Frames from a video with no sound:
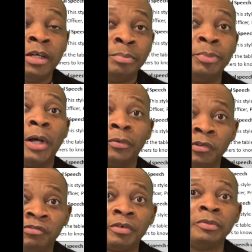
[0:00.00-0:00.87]

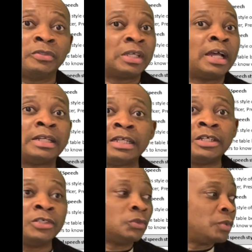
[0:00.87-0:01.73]
borrow from those ideas.